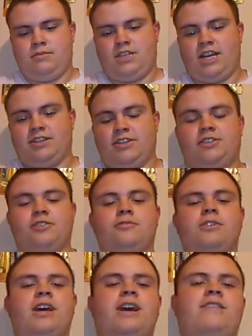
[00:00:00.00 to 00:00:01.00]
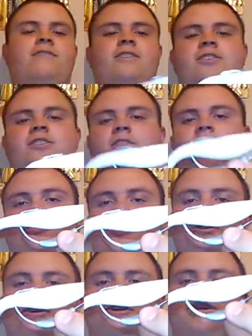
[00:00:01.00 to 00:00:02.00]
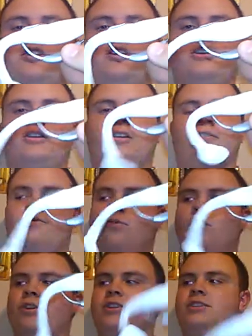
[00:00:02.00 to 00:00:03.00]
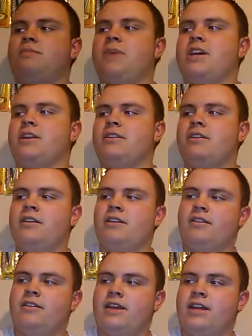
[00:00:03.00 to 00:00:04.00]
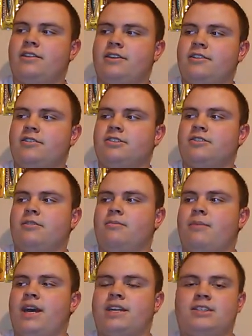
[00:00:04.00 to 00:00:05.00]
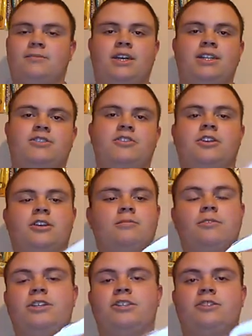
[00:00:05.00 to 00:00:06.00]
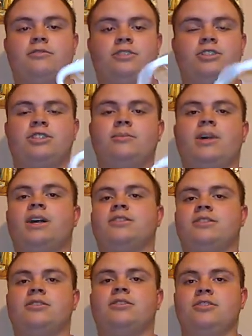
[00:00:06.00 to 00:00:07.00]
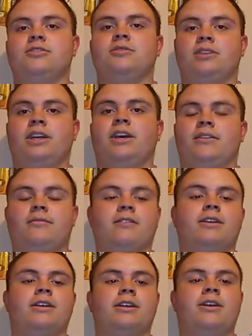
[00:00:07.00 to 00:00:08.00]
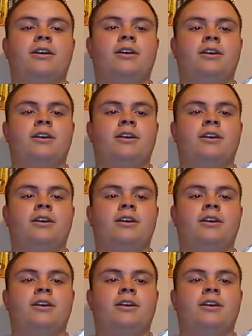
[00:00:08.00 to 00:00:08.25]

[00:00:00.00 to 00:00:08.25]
actually 2.5-inch long hook on a 4-inch bait. That there is going to maximize hookup ratio just about as good as you can get, really.